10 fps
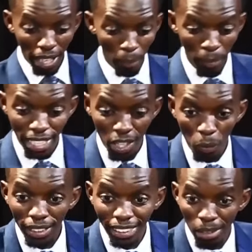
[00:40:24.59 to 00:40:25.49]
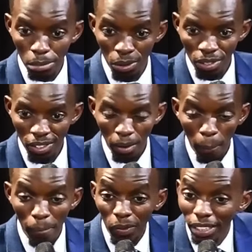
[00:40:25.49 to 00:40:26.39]
we can be in one table,
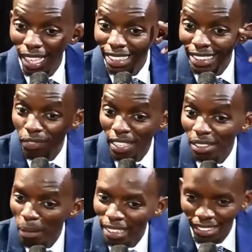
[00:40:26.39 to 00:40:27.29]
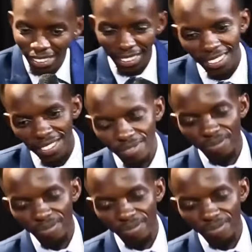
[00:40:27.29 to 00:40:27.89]
but with different minds.